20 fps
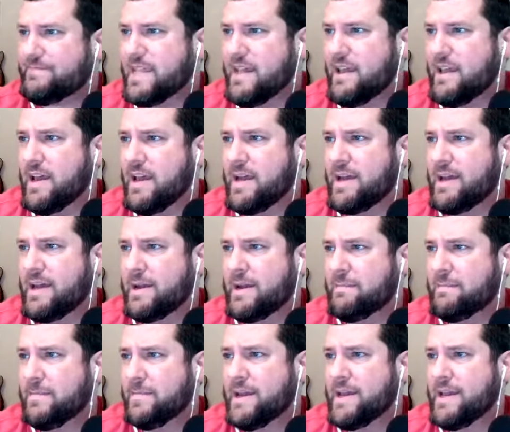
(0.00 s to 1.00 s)

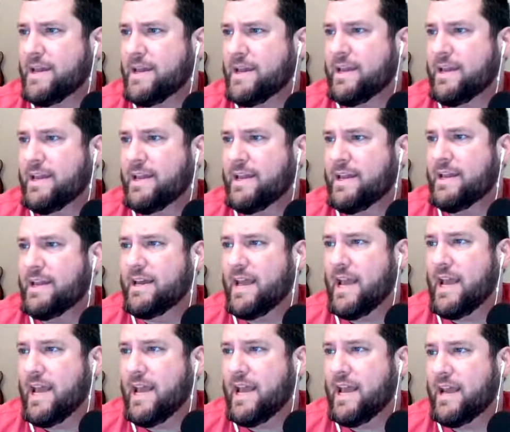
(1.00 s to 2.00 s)
Um,
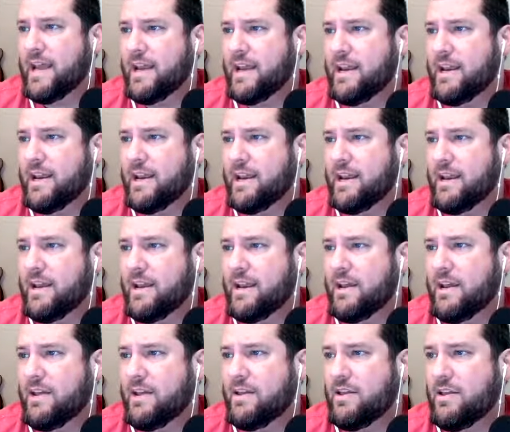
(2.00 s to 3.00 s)
and
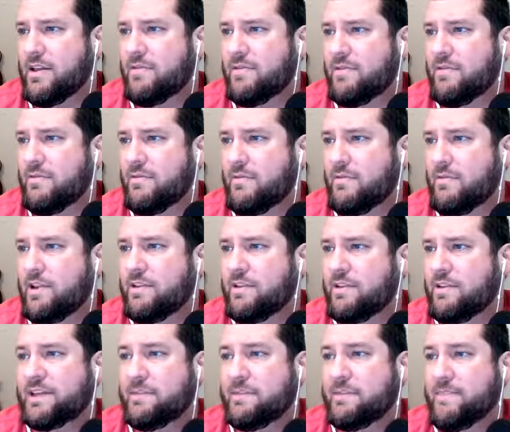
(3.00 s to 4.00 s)
one of the
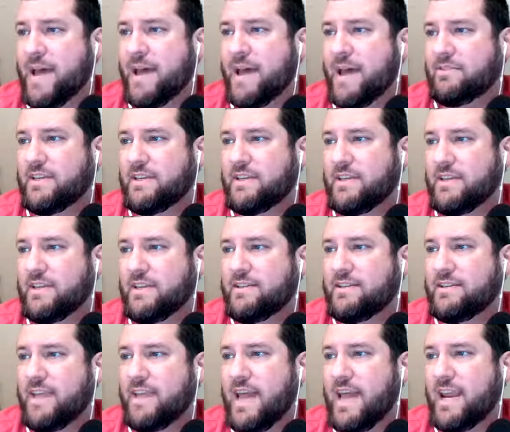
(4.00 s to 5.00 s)
things about this
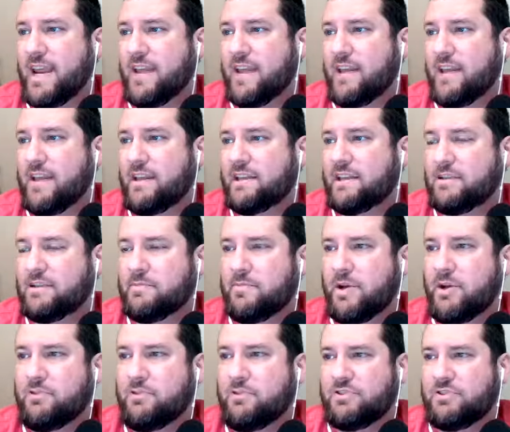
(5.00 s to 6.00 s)
is that it's
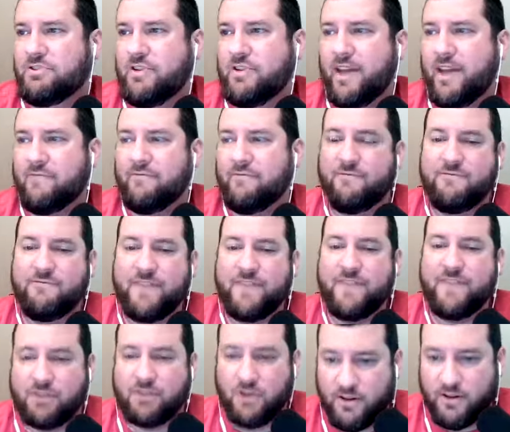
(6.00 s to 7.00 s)
supposed to have
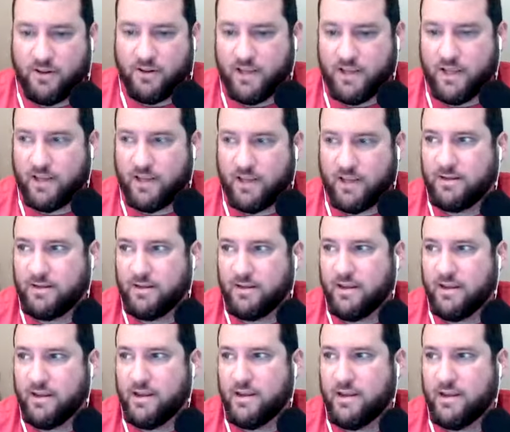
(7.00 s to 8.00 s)
fixed all of this
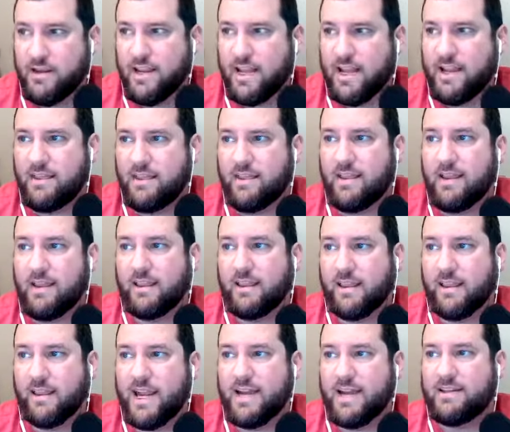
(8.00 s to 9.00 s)
in the
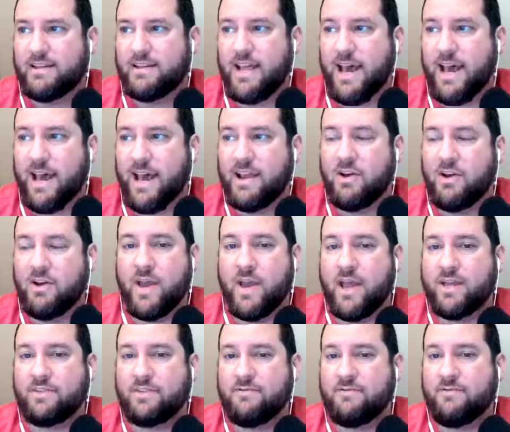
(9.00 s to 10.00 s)
latest
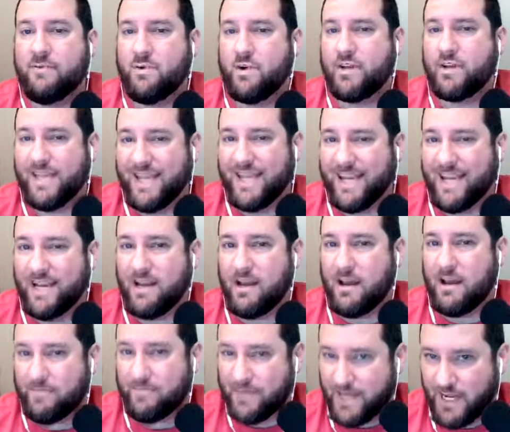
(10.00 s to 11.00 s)
iOS 14
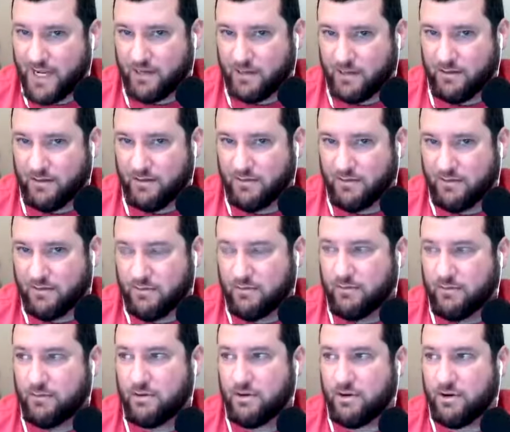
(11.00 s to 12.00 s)
update
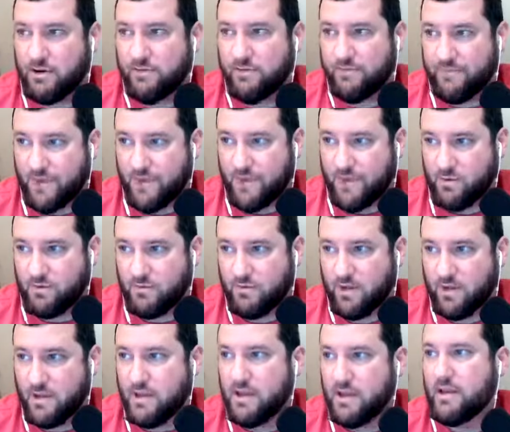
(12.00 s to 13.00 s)
on your phone.
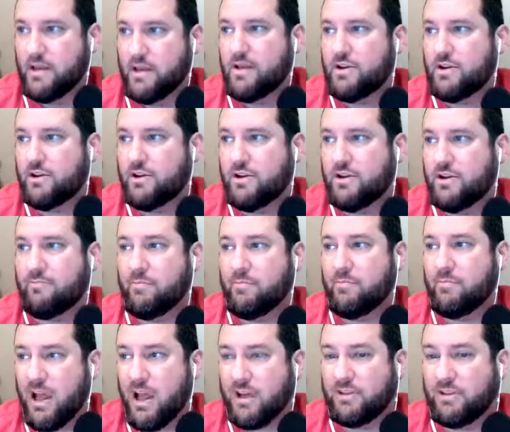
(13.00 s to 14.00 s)
Should have
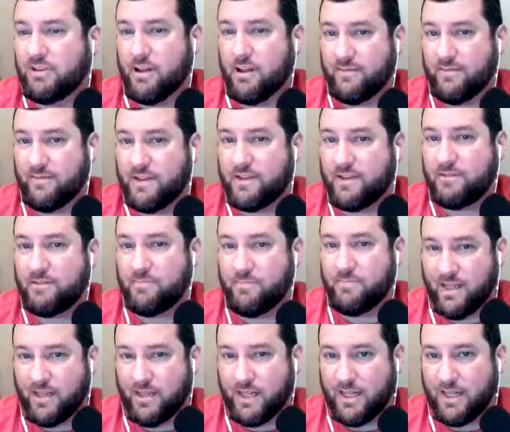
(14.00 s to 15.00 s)
blocked all of this
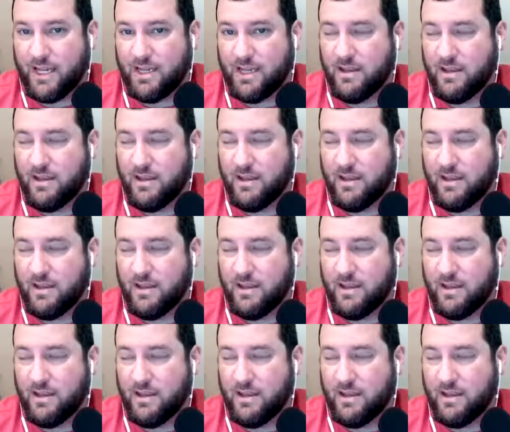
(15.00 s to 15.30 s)
ability.